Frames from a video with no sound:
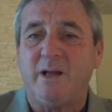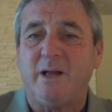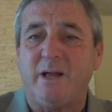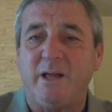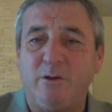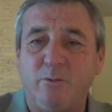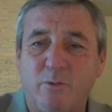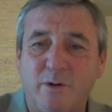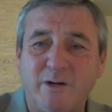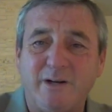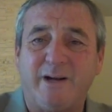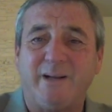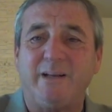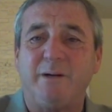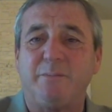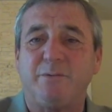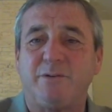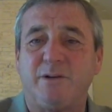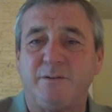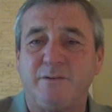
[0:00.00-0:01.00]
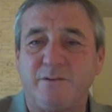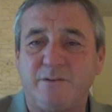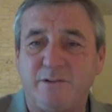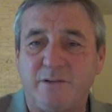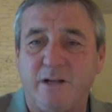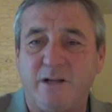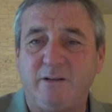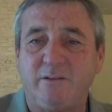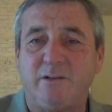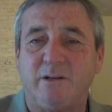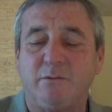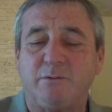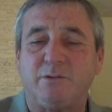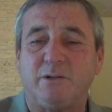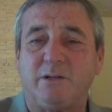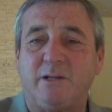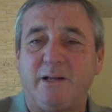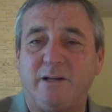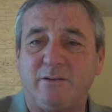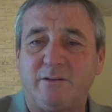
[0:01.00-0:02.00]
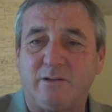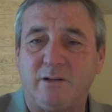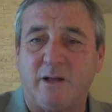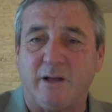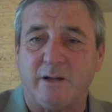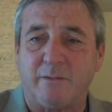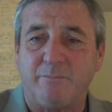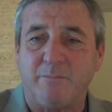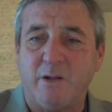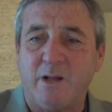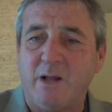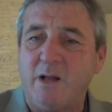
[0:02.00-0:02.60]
He won 90% of the states. It was a landslide.